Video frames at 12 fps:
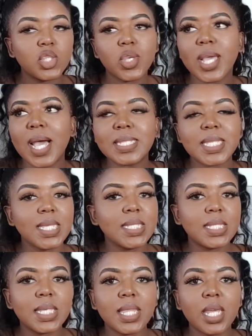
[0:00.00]
So you guys can
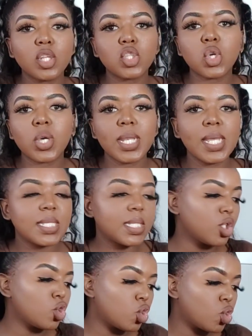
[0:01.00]
see that it took less
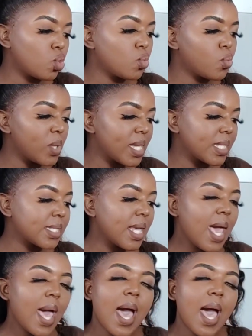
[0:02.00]
than two weeks.